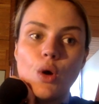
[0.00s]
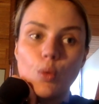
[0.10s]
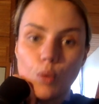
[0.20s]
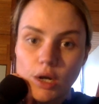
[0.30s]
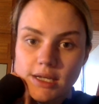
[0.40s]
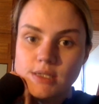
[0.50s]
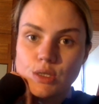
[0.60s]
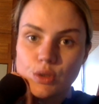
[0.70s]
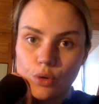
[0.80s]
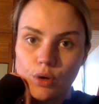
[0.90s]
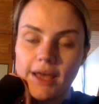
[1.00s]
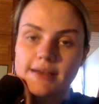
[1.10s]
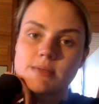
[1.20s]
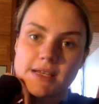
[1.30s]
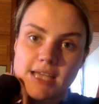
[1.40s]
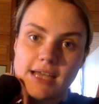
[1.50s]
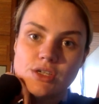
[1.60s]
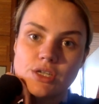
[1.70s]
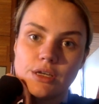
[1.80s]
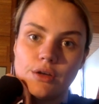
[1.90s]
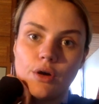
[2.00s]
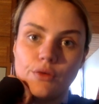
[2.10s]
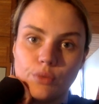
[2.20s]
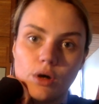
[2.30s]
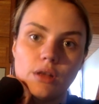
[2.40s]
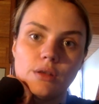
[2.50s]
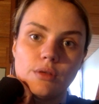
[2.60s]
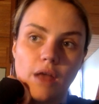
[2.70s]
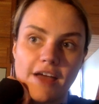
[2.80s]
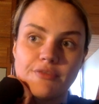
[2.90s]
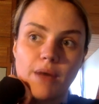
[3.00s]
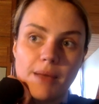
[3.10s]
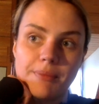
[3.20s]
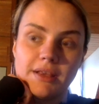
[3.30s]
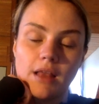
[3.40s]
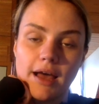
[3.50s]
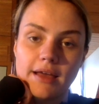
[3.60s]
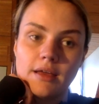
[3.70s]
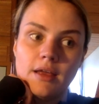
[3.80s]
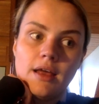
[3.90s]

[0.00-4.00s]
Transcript: What is your expectation of what life might be like